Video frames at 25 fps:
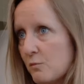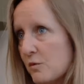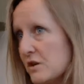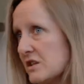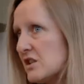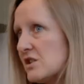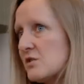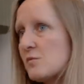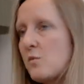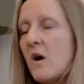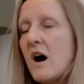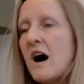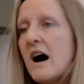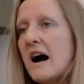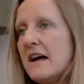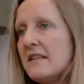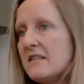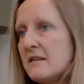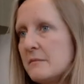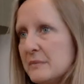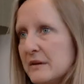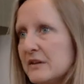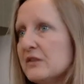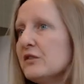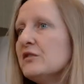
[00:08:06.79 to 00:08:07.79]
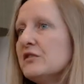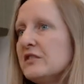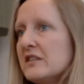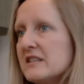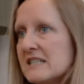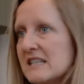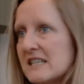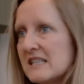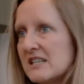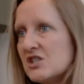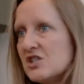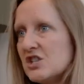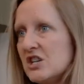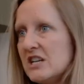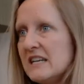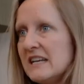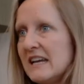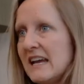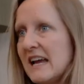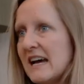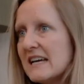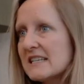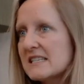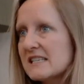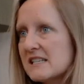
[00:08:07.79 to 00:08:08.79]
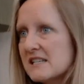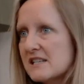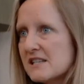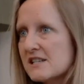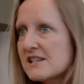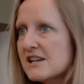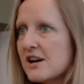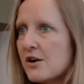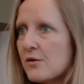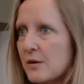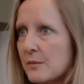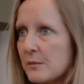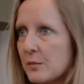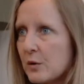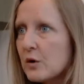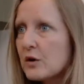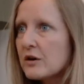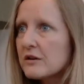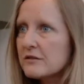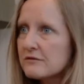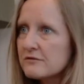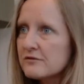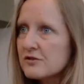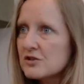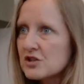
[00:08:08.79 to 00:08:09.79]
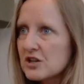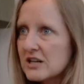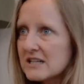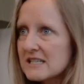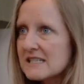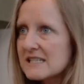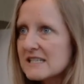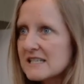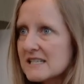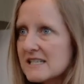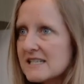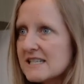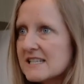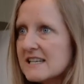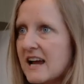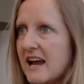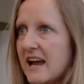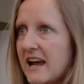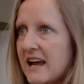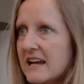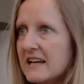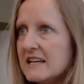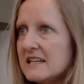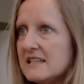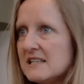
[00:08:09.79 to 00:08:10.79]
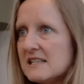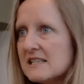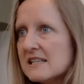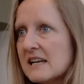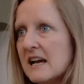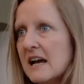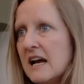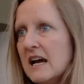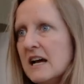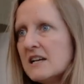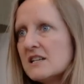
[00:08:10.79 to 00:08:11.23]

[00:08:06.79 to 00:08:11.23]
which is why the build into the GDS is so important for trusted stays